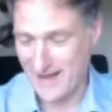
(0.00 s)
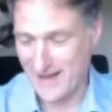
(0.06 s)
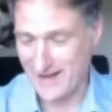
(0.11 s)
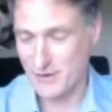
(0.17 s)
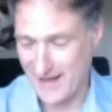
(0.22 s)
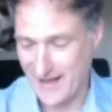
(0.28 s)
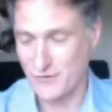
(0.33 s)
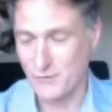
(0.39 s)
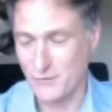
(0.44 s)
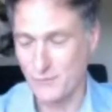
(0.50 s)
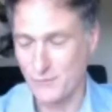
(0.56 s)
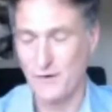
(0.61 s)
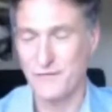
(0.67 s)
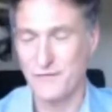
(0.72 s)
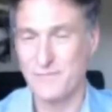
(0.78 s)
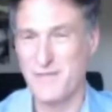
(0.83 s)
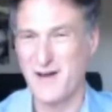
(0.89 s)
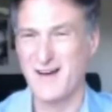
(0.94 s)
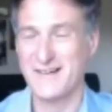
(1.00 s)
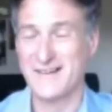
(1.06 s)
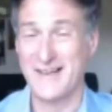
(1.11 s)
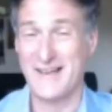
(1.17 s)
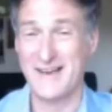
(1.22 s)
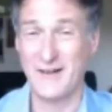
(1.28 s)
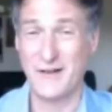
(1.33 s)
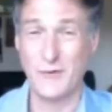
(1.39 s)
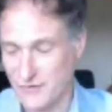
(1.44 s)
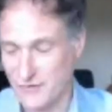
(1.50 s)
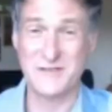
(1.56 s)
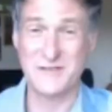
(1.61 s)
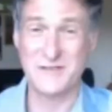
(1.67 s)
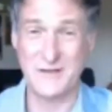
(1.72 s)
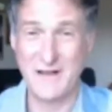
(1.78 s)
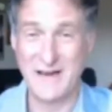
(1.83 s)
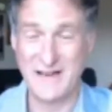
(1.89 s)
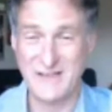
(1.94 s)
and I've been on the Watford Market. And I
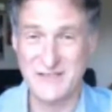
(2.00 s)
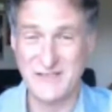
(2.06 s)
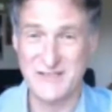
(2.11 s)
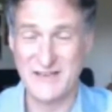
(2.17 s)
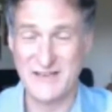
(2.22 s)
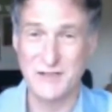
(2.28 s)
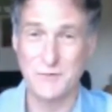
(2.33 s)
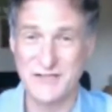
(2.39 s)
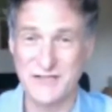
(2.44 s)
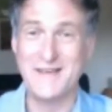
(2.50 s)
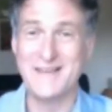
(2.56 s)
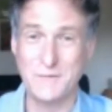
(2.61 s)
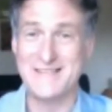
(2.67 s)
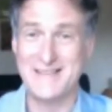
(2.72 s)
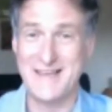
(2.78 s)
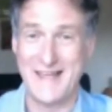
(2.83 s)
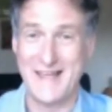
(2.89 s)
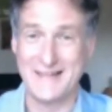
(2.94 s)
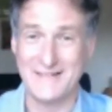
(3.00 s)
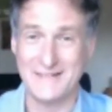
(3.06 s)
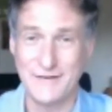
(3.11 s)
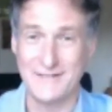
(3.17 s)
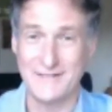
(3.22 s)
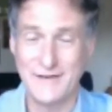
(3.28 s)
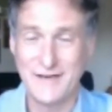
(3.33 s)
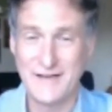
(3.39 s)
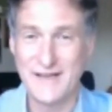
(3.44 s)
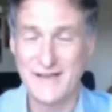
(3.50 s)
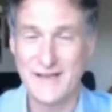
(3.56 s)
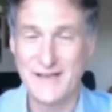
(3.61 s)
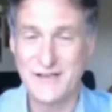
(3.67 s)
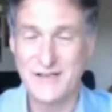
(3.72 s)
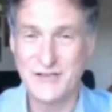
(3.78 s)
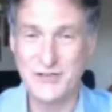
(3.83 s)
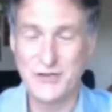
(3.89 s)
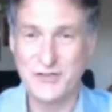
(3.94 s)
also managed to squeeze in
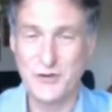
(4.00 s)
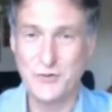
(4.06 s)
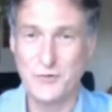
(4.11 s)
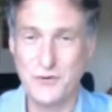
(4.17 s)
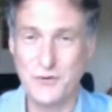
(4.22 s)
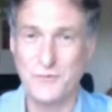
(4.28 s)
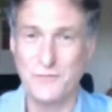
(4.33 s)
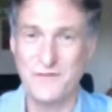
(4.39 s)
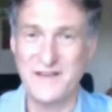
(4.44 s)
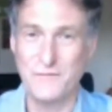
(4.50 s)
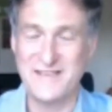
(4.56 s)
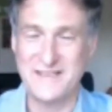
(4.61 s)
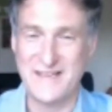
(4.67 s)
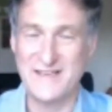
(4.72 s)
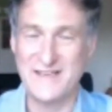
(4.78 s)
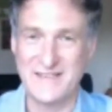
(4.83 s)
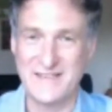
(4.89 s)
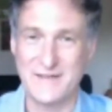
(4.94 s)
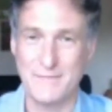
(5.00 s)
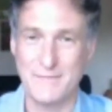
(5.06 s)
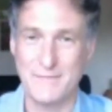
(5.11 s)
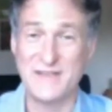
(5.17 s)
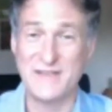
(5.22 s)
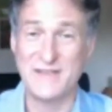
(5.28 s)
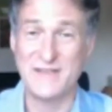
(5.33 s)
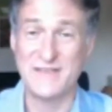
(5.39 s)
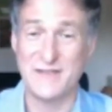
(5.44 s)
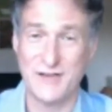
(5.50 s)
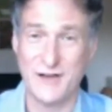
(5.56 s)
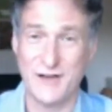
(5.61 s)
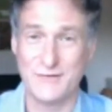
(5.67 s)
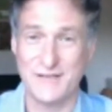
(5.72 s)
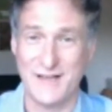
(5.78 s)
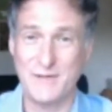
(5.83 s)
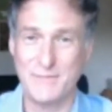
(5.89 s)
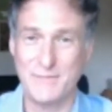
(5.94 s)
2 visits to business
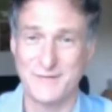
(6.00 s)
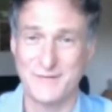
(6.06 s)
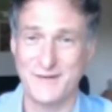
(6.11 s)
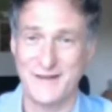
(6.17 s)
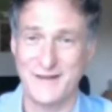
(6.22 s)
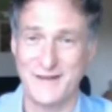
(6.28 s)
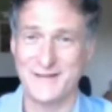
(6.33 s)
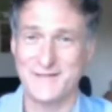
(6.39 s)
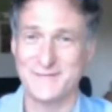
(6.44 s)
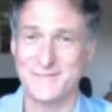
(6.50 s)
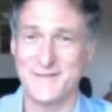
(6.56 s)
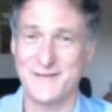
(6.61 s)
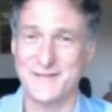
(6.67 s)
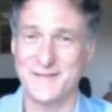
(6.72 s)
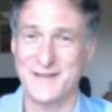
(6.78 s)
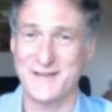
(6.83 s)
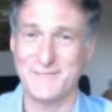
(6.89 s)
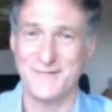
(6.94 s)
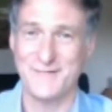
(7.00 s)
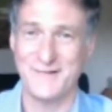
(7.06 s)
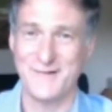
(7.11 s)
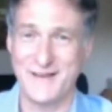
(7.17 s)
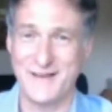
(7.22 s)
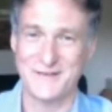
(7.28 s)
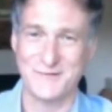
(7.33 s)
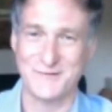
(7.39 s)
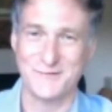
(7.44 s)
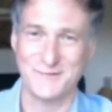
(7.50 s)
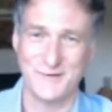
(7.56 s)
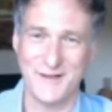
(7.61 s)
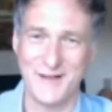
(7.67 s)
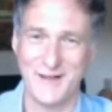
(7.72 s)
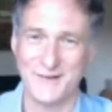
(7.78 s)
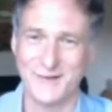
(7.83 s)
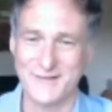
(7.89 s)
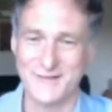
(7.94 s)
shows last week as well, somewhere amongst all of
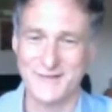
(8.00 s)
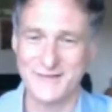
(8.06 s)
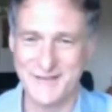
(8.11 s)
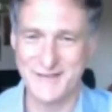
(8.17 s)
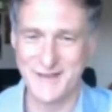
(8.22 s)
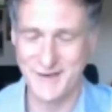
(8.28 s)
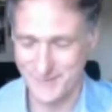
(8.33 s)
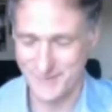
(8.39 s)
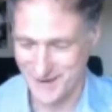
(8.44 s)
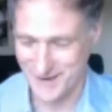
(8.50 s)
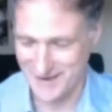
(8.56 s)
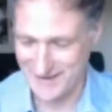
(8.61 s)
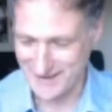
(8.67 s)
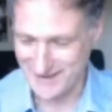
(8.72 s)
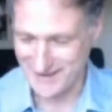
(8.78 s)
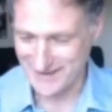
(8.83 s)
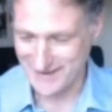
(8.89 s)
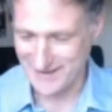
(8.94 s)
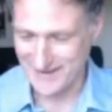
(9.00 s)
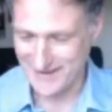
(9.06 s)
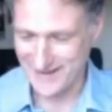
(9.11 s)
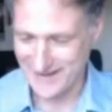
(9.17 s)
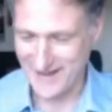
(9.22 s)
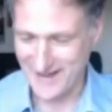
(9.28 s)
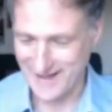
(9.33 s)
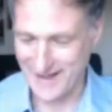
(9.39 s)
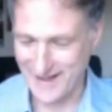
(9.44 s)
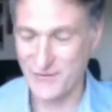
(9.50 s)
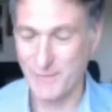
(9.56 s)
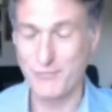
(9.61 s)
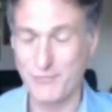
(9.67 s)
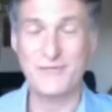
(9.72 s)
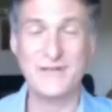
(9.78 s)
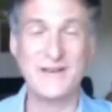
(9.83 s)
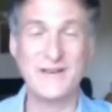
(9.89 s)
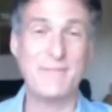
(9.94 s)
that lot. So it was a
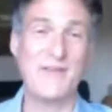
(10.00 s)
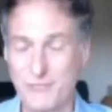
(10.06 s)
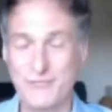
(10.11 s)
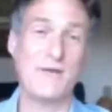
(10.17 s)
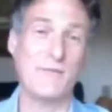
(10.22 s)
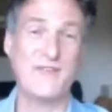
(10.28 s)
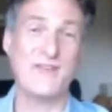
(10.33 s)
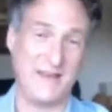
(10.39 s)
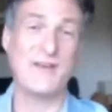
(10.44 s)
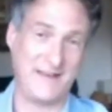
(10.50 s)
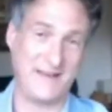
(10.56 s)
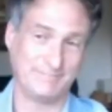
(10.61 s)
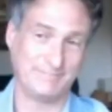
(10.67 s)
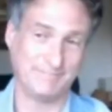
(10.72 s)
pretty busy week.